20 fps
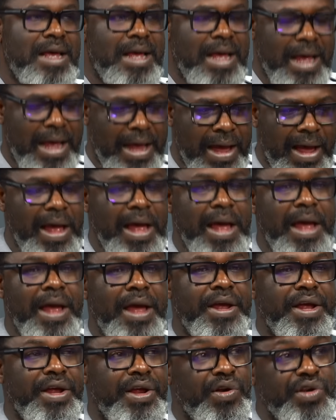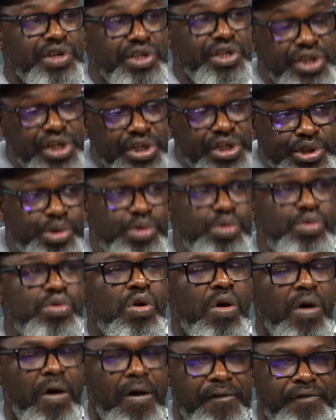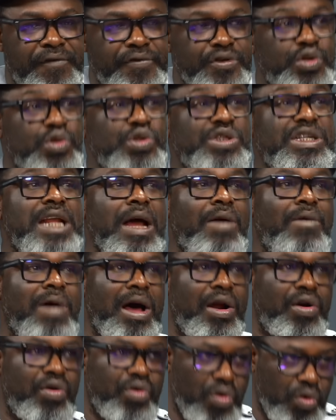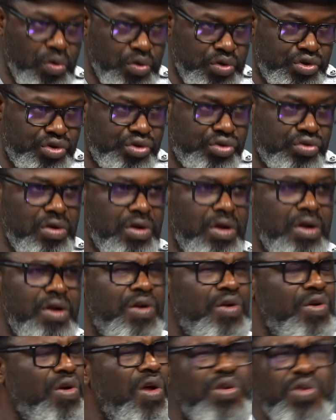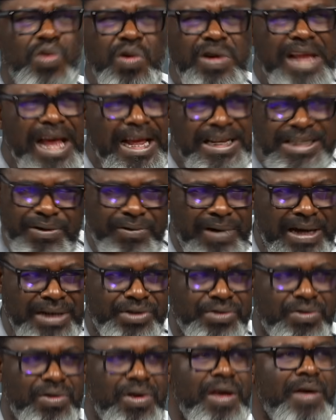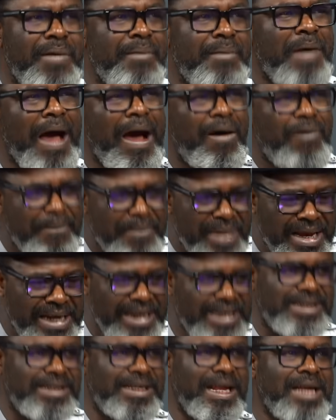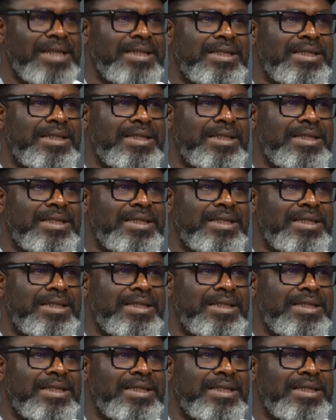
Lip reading: on the issue of using our roads, not only Asiwaju, our ministers,